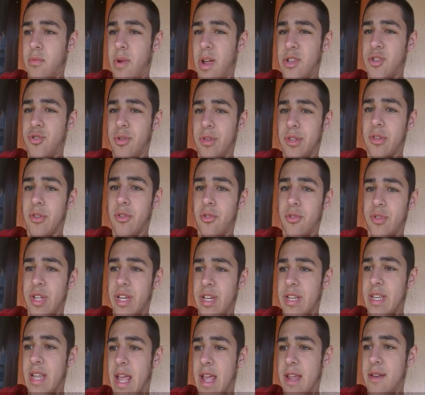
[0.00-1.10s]
The restaurants close
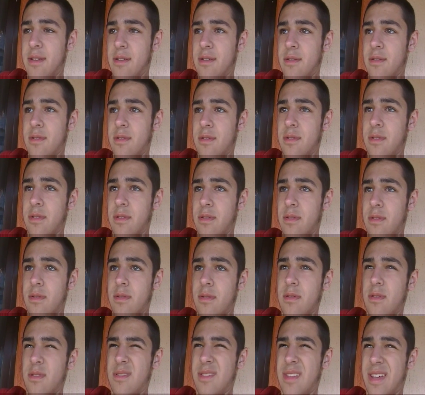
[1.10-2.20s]
at 10,
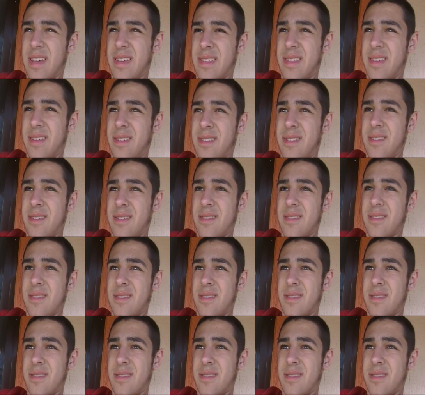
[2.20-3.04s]
I think.